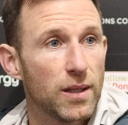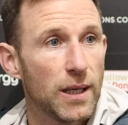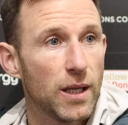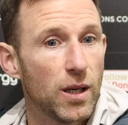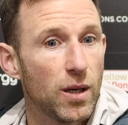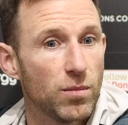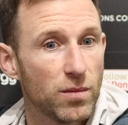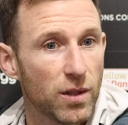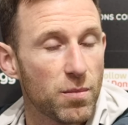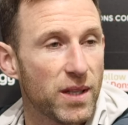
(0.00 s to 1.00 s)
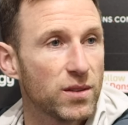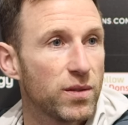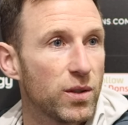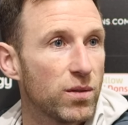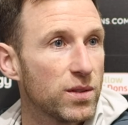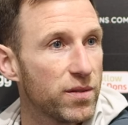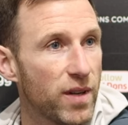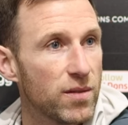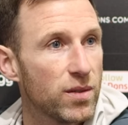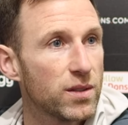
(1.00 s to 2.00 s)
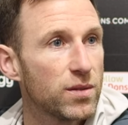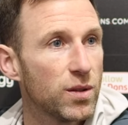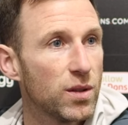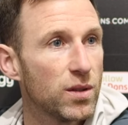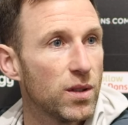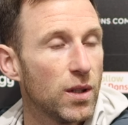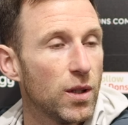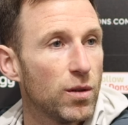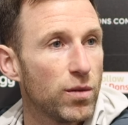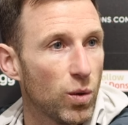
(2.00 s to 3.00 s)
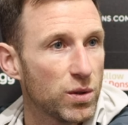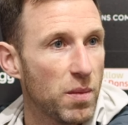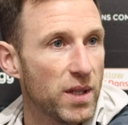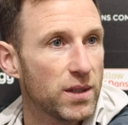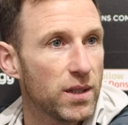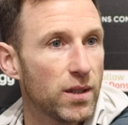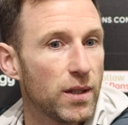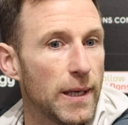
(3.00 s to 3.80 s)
Mansfield obviously favourites for automatic.